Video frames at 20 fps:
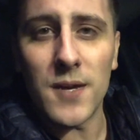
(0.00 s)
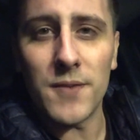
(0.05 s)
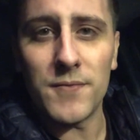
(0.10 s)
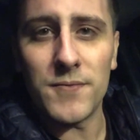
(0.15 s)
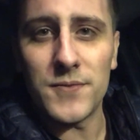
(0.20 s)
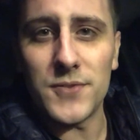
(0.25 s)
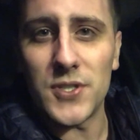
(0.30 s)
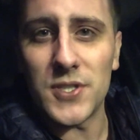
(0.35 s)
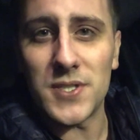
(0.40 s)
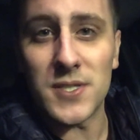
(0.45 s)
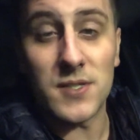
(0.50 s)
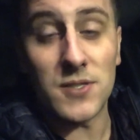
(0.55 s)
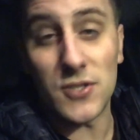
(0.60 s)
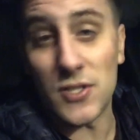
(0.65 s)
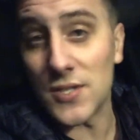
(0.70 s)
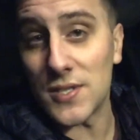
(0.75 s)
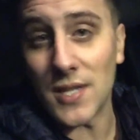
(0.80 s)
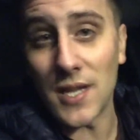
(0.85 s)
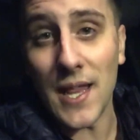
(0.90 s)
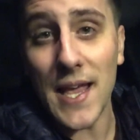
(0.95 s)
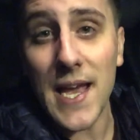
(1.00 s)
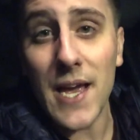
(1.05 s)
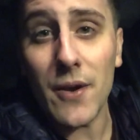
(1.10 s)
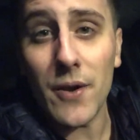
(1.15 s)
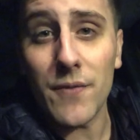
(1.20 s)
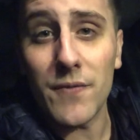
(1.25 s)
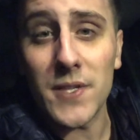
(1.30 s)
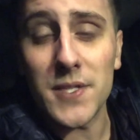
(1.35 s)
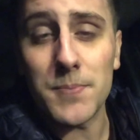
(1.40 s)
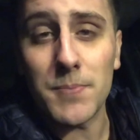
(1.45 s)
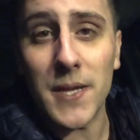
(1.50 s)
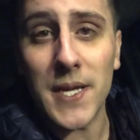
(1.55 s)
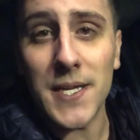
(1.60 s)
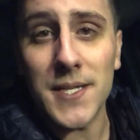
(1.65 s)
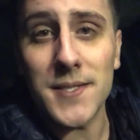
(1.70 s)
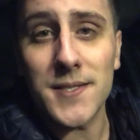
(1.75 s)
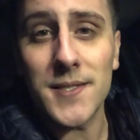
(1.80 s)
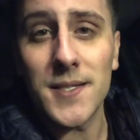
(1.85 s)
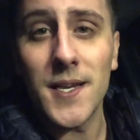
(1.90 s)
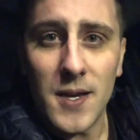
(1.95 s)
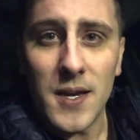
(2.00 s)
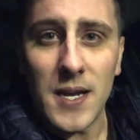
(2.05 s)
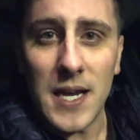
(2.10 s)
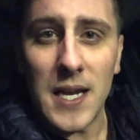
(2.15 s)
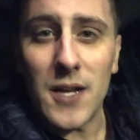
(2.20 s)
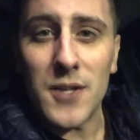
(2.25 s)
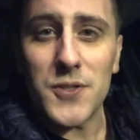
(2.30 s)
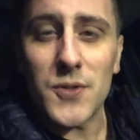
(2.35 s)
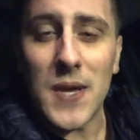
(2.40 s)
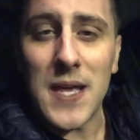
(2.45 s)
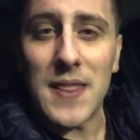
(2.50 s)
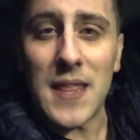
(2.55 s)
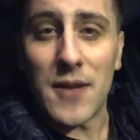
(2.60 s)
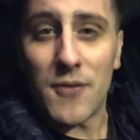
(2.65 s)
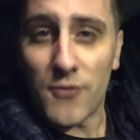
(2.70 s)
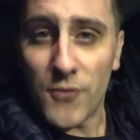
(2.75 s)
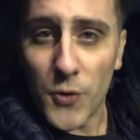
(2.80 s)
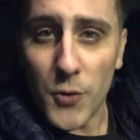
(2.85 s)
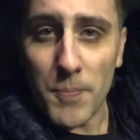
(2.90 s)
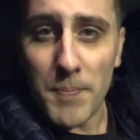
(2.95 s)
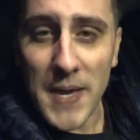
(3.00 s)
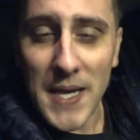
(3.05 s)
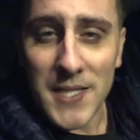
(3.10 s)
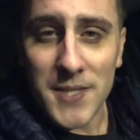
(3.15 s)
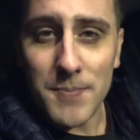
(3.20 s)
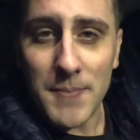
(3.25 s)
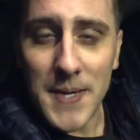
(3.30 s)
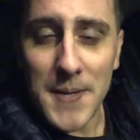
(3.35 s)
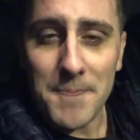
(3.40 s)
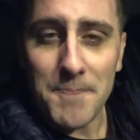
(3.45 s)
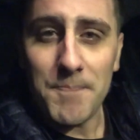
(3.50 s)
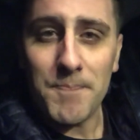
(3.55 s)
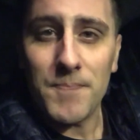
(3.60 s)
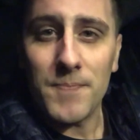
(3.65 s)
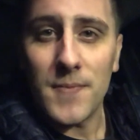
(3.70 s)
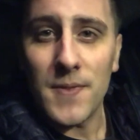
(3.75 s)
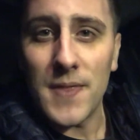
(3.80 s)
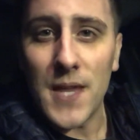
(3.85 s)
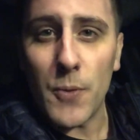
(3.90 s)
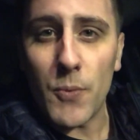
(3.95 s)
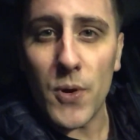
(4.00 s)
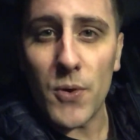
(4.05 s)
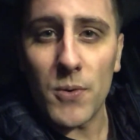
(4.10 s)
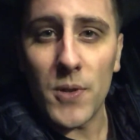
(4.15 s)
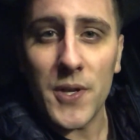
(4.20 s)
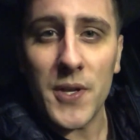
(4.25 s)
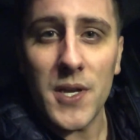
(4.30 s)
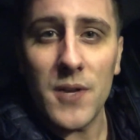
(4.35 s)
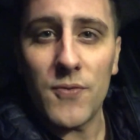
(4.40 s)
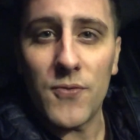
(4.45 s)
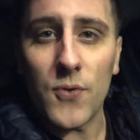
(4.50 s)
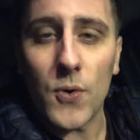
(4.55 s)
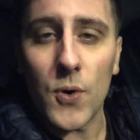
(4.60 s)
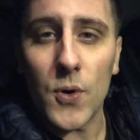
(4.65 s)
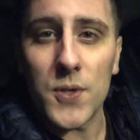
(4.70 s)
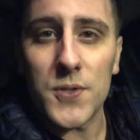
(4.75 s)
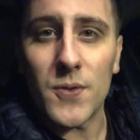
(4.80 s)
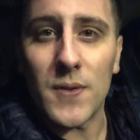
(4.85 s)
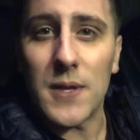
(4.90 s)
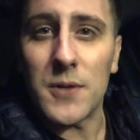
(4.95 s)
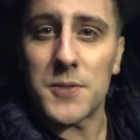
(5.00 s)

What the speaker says: just the layout of this place. It also had that full basement that we were looking for, so that was